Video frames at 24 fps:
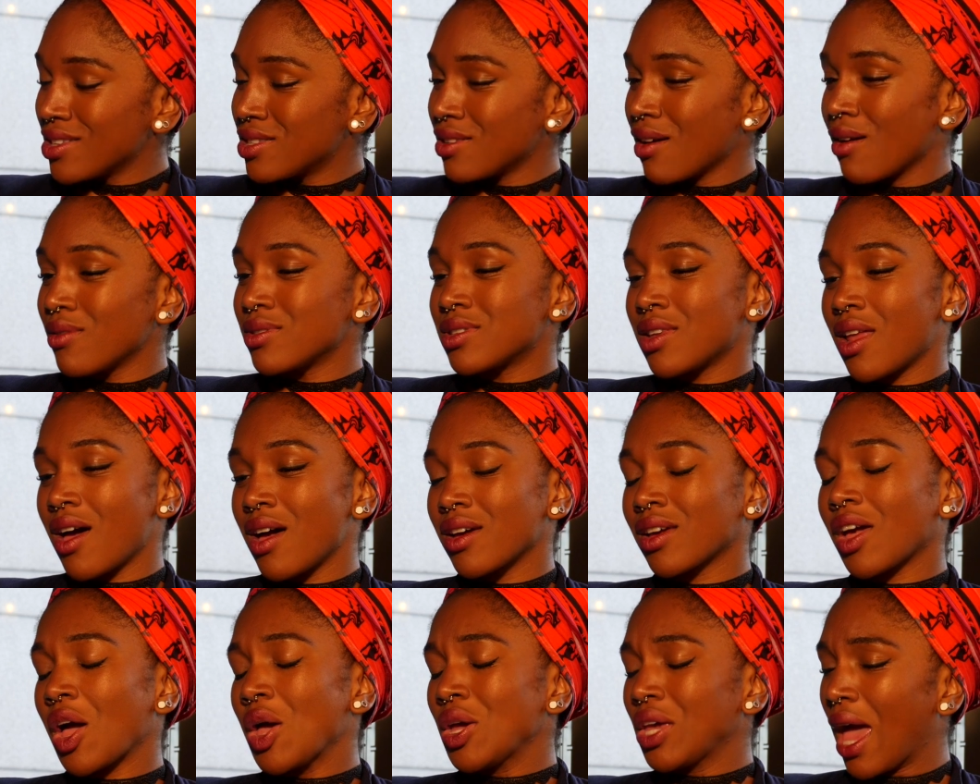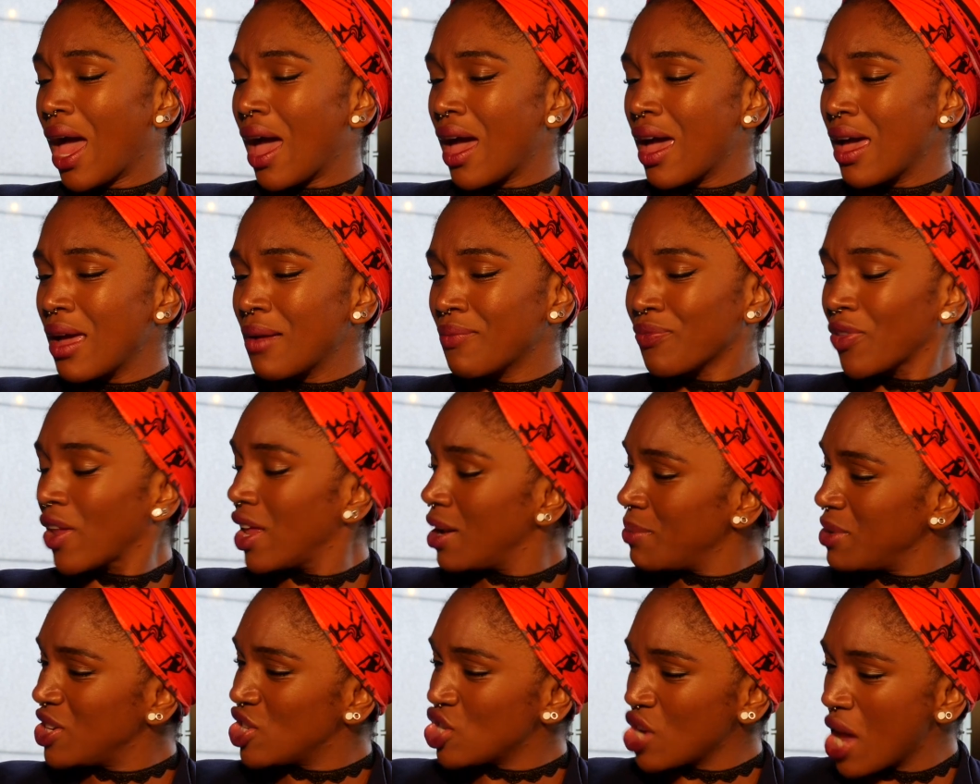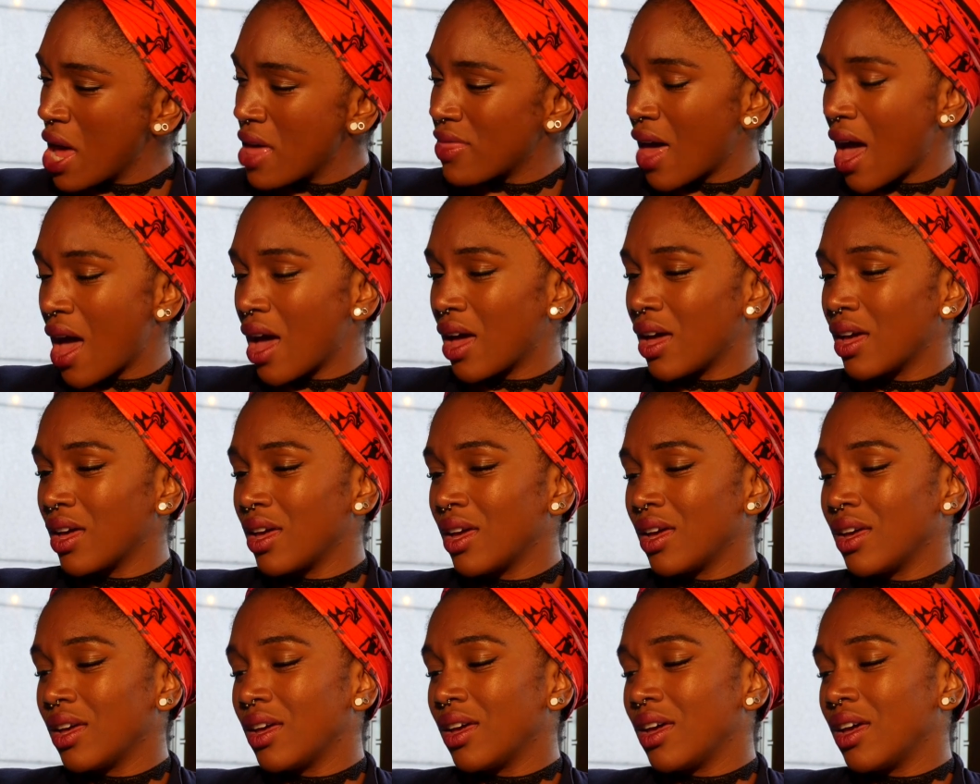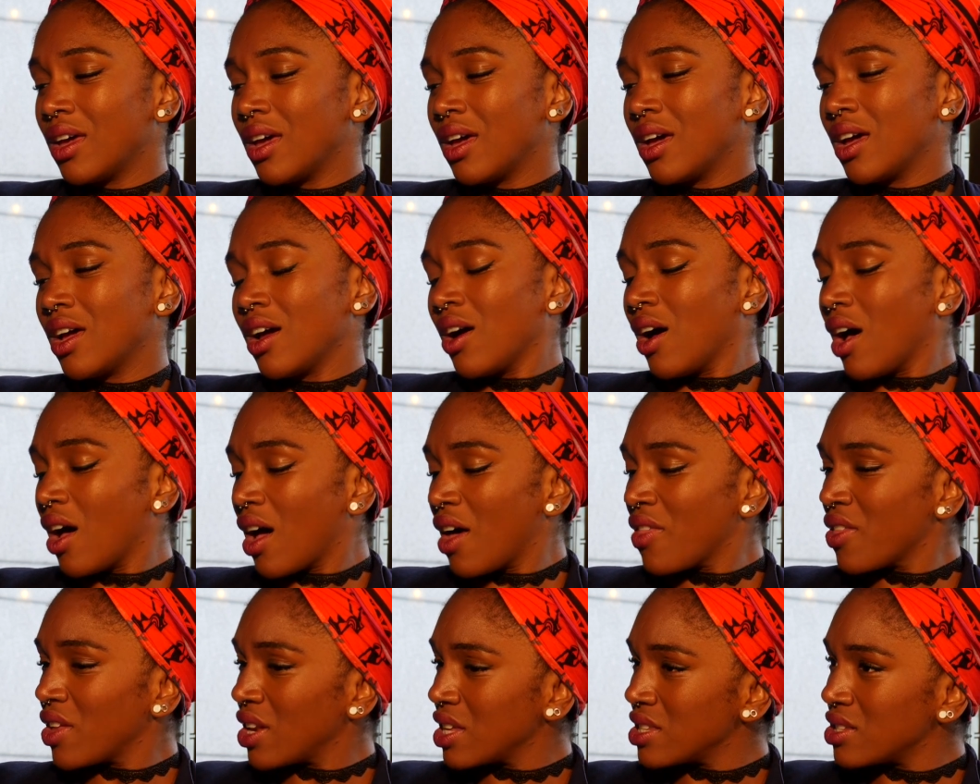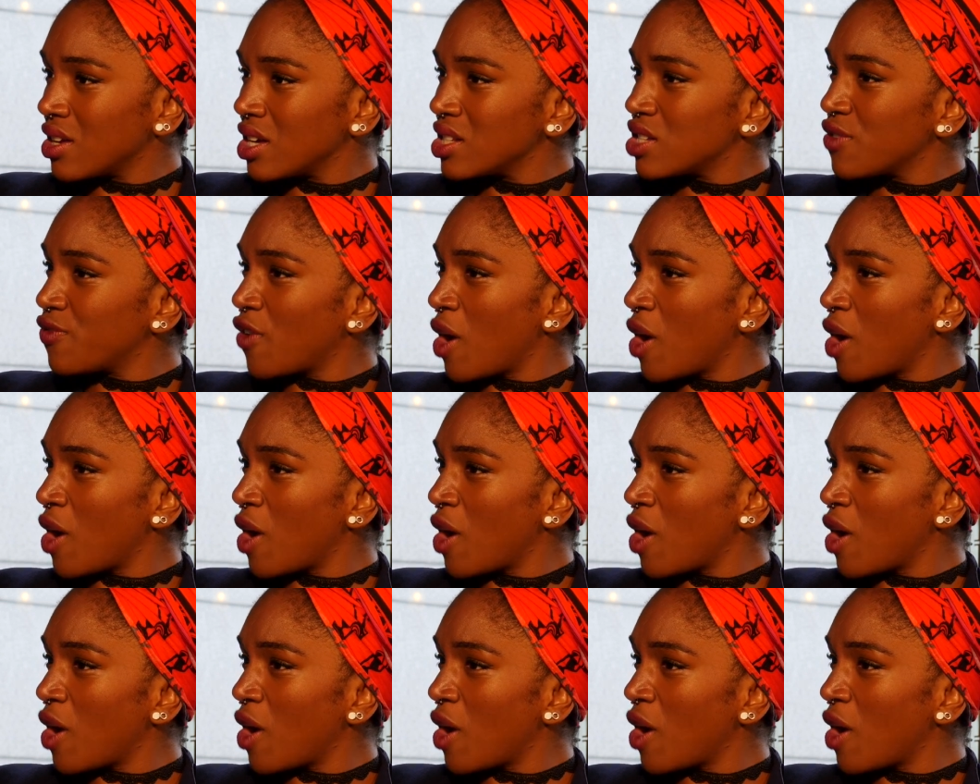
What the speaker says: So I was like, okay, let me share that. And then I started to